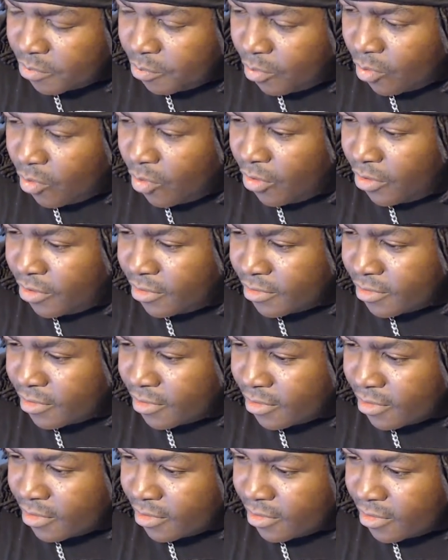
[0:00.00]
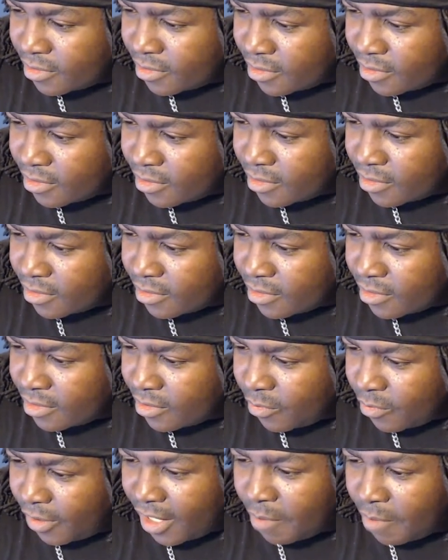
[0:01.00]
born.
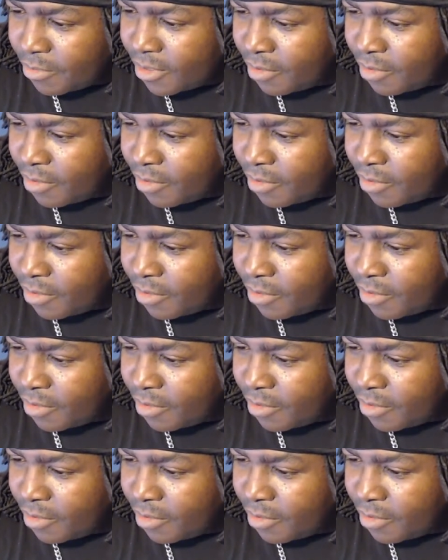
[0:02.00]
Wait, I'm